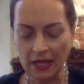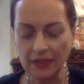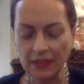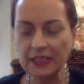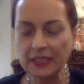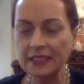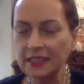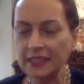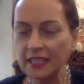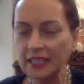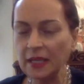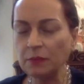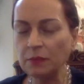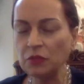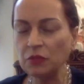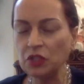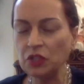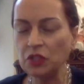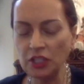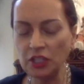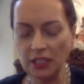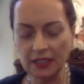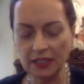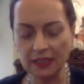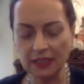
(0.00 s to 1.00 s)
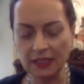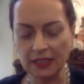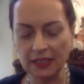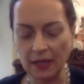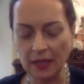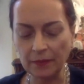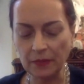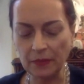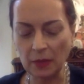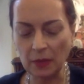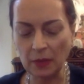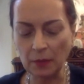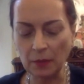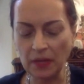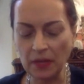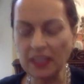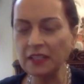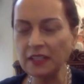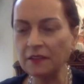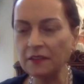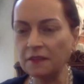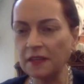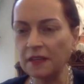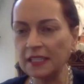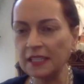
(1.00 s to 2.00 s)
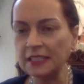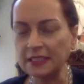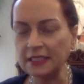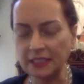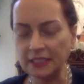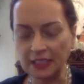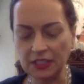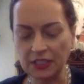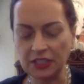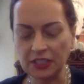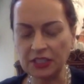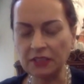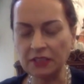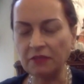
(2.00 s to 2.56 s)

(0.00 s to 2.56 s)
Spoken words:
the same gene manifested